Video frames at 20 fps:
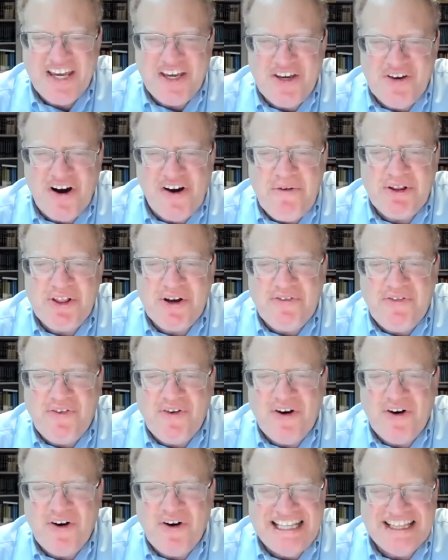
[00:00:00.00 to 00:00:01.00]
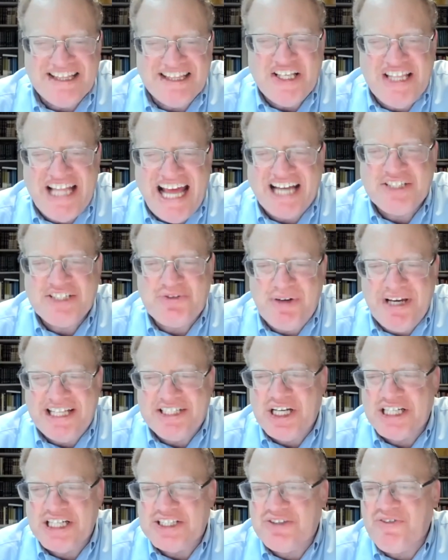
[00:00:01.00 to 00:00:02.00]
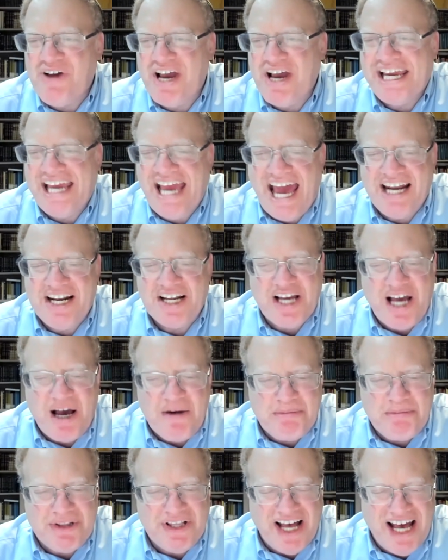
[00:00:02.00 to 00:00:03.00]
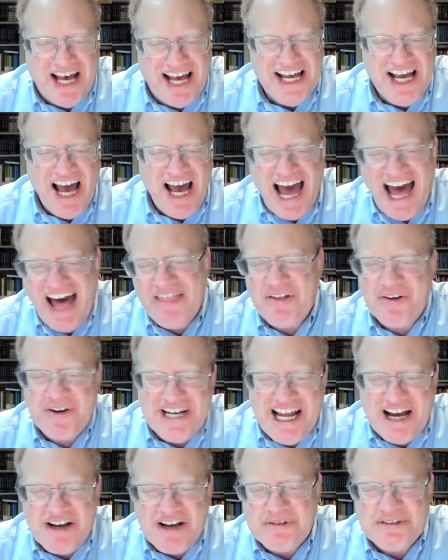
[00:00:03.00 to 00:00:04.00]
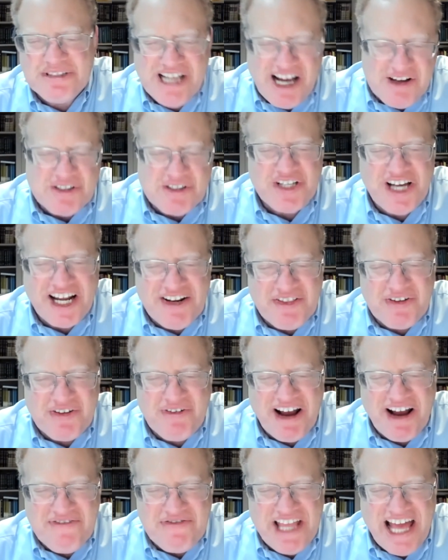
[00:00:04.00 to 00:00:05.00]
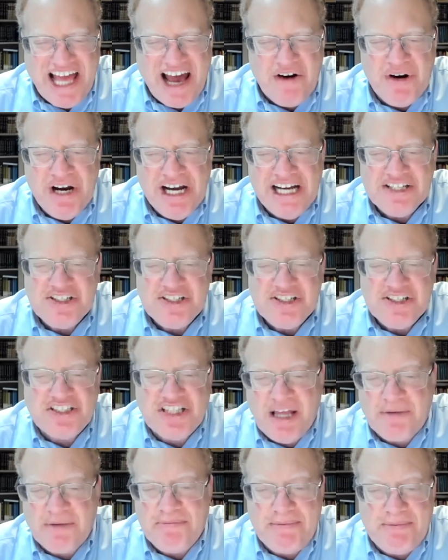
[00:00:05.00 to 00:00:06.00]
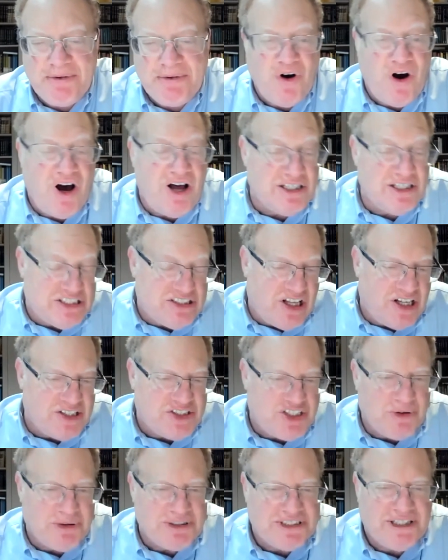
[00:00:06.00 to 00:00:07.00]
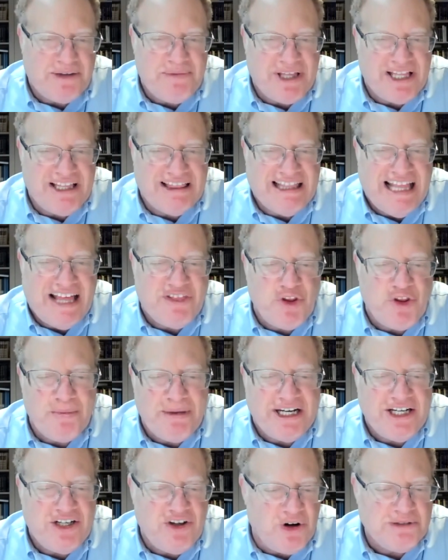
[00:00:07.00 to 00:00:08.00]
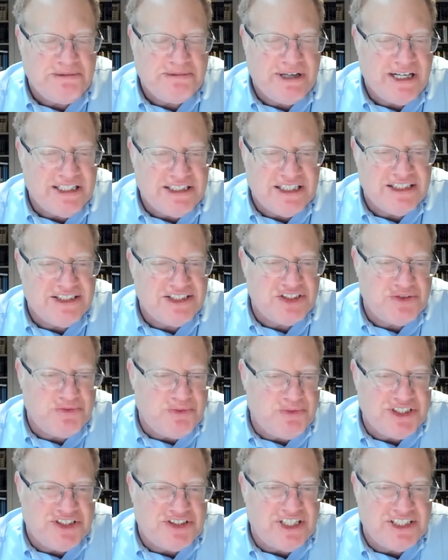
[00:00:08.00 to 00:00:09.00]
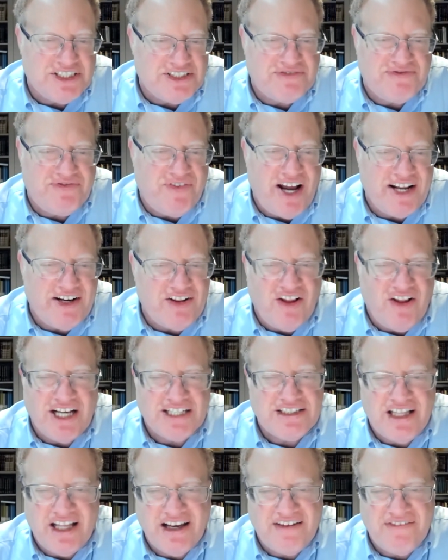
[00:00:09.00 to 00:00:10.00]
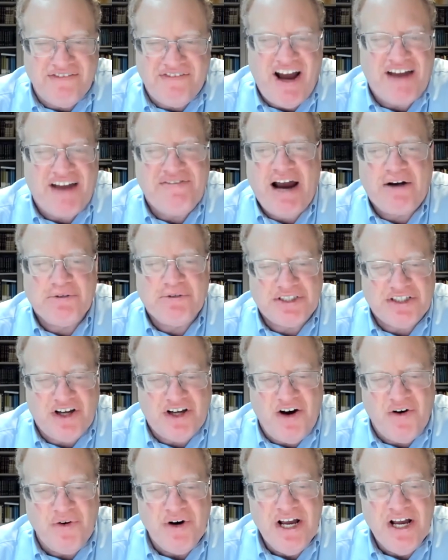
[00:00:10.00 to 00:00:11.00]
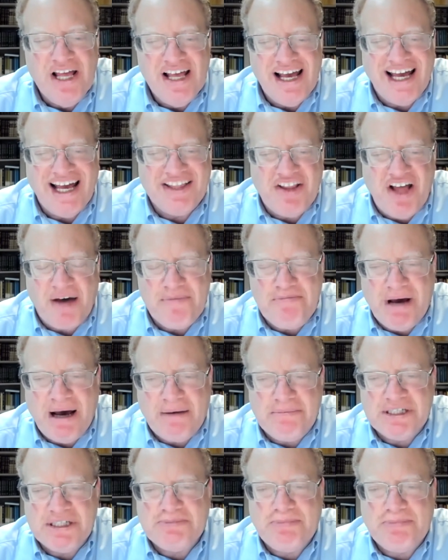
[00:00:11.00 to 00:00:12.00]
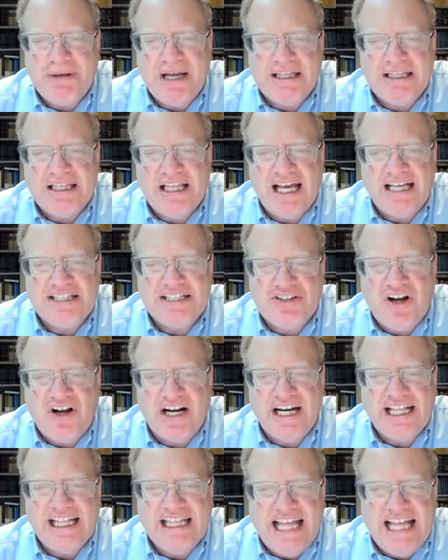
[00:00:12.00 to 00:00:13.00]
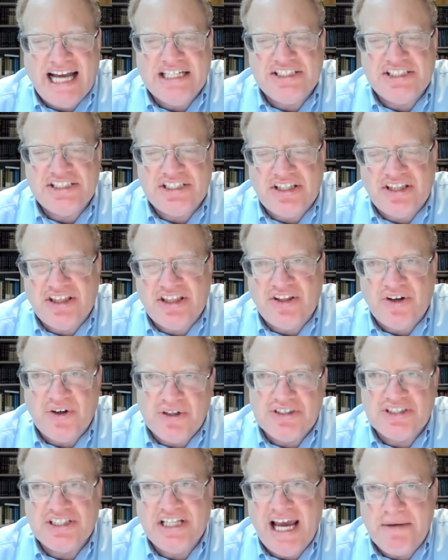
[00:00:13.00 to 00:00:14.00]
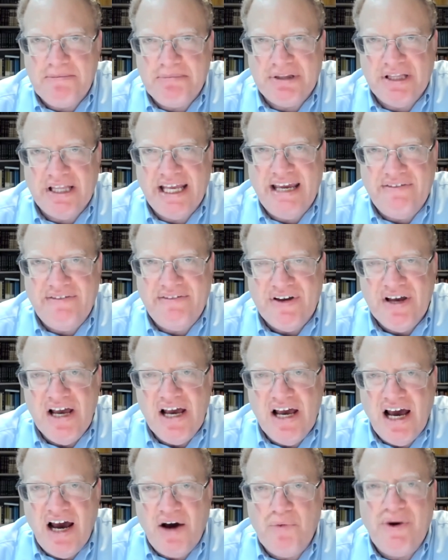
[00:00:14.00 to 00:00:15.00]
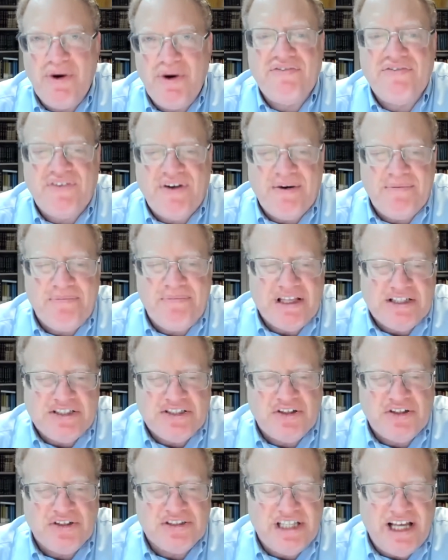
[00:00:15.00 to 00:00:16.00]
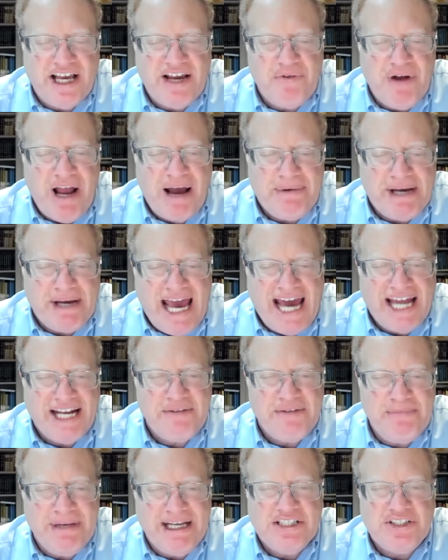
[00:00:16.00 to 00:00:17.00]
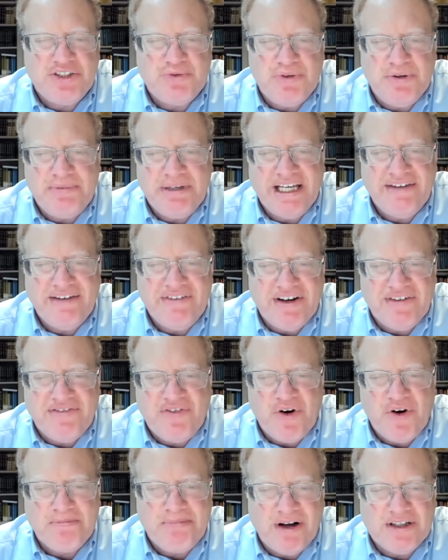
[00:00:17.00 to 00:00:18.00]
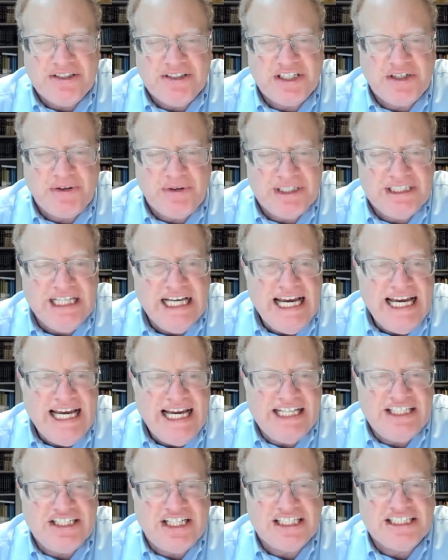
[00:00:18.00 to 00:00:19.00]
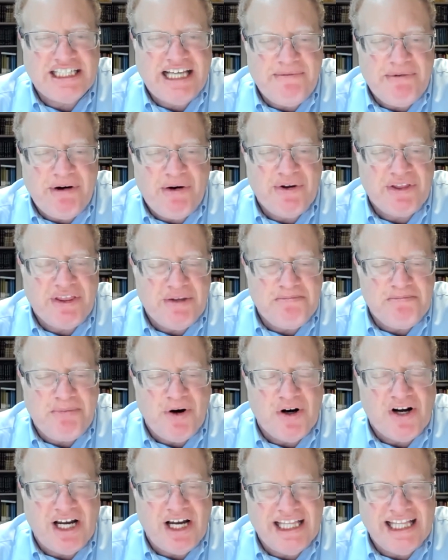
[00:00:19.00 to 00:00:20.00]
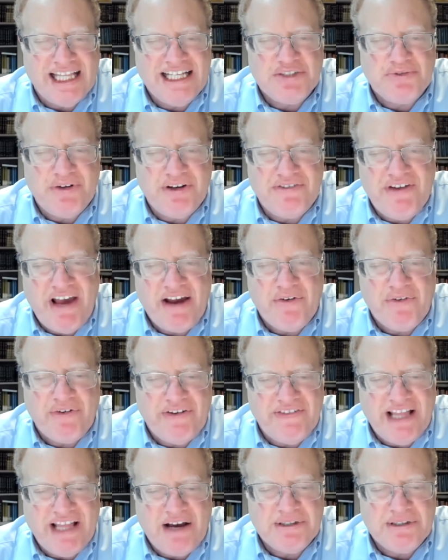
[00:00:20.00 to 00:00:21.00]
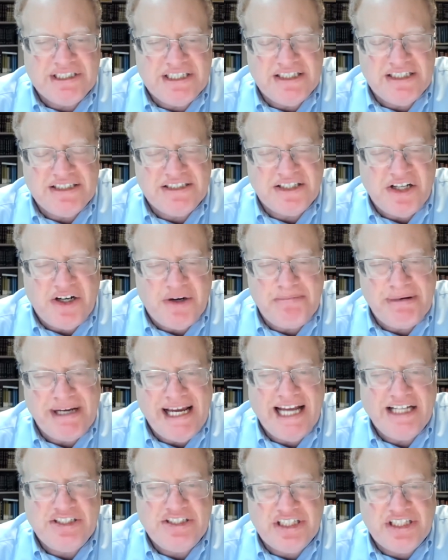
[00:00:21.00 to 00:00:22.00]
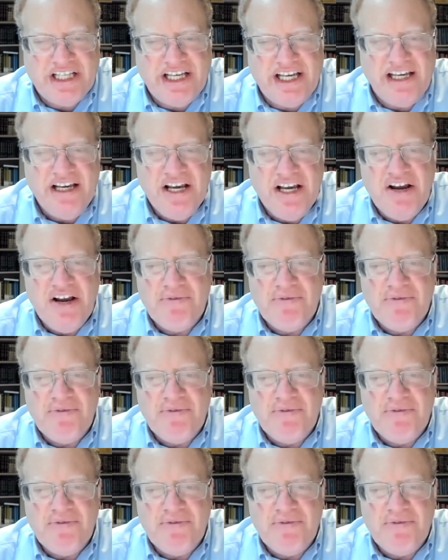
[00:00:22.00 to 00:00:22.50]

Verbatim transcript: Okay, we look forward to next week. Just if I can, a couple uh, other announcements outside of the rub now, just to let people know. I'll, I'll start with something that nobody knows because it was just finalized like five hours ago and not published. But uh, starting next Thursday, I believe, a week from this Thursday, Rabbi Adam Mintz will be giving a four-part series. He just came out with a book on the history of eruvim. That was his, you know, PhD.